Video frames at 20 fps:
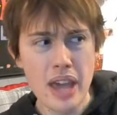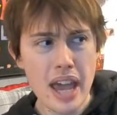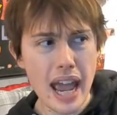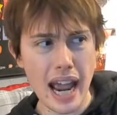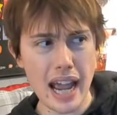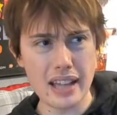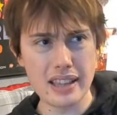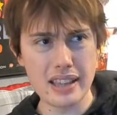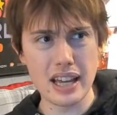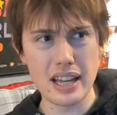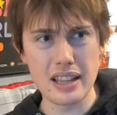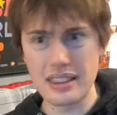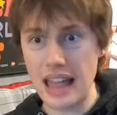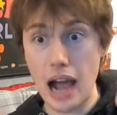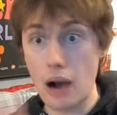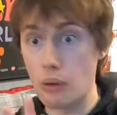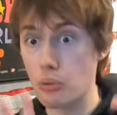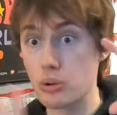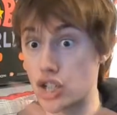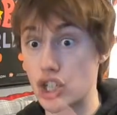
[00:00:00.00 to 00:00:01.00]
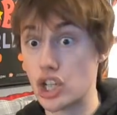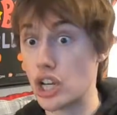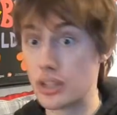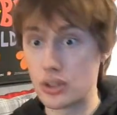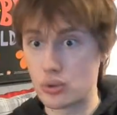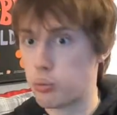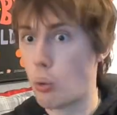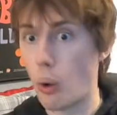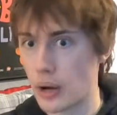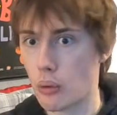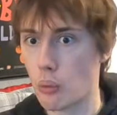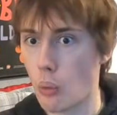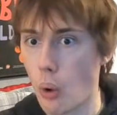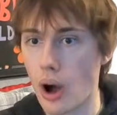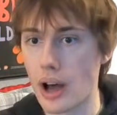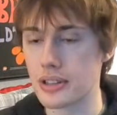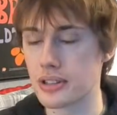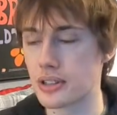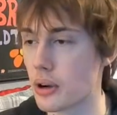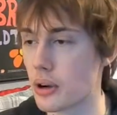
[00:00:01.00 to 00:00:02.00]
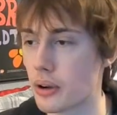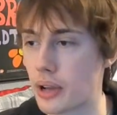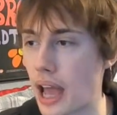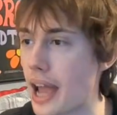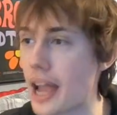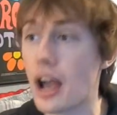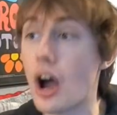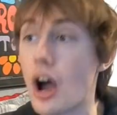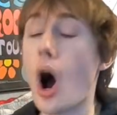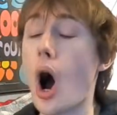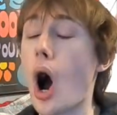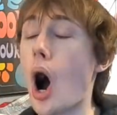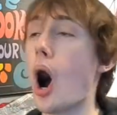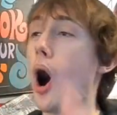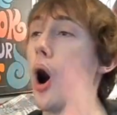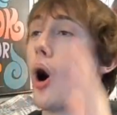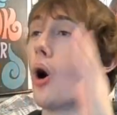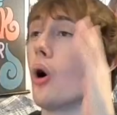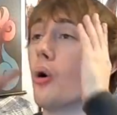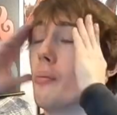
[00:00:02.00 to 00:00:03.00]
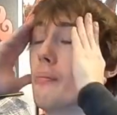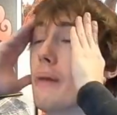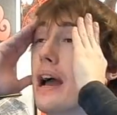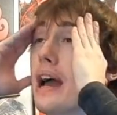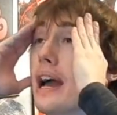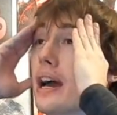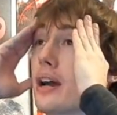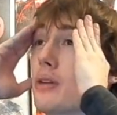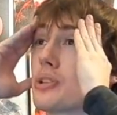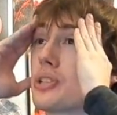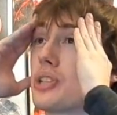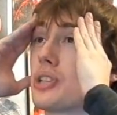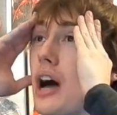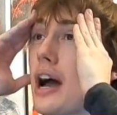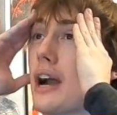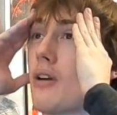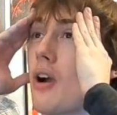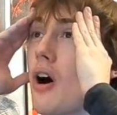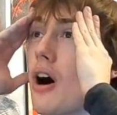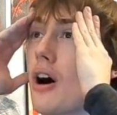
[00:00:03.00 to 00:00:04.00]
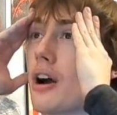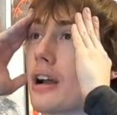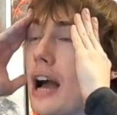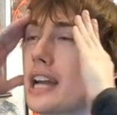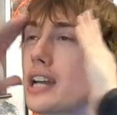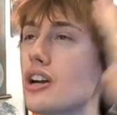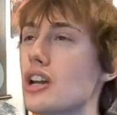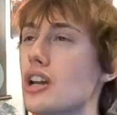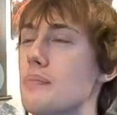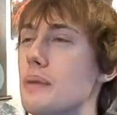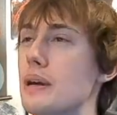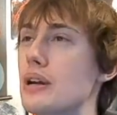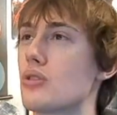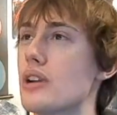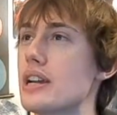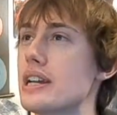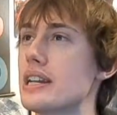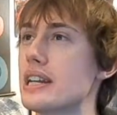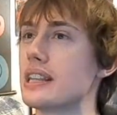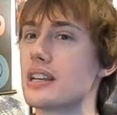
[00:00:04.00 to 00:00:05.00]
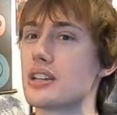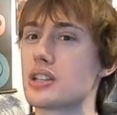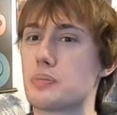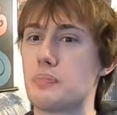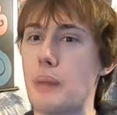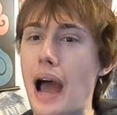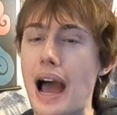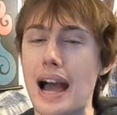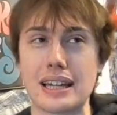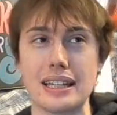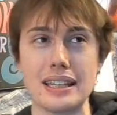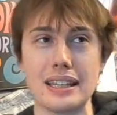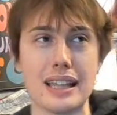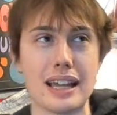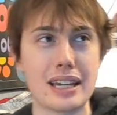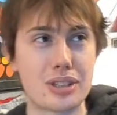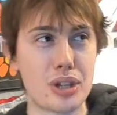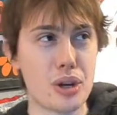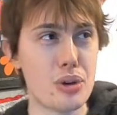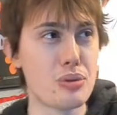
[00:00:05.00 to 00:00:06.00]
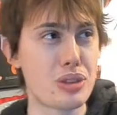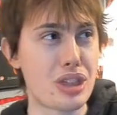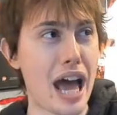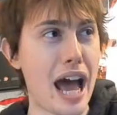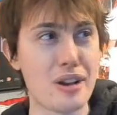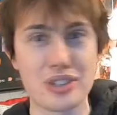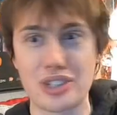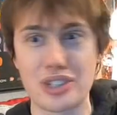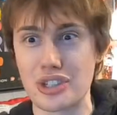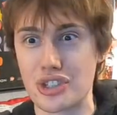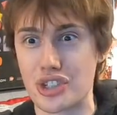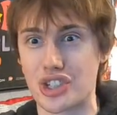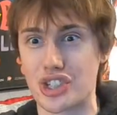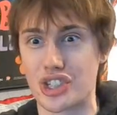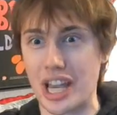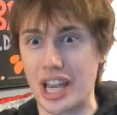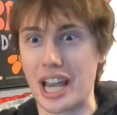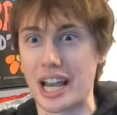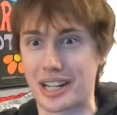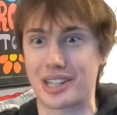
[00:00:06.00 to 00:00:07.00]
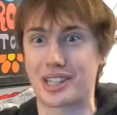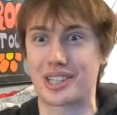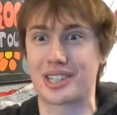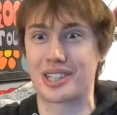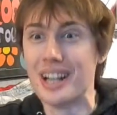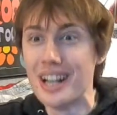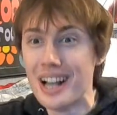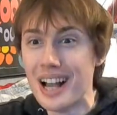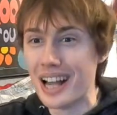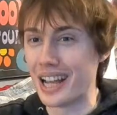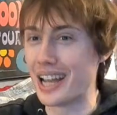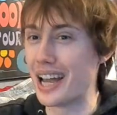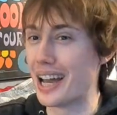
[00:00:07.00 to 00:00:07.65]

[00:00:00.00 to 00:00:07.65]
and then that was just what it was, okay? Oh man, was I wrong. I could have been reading this back in like 2006, you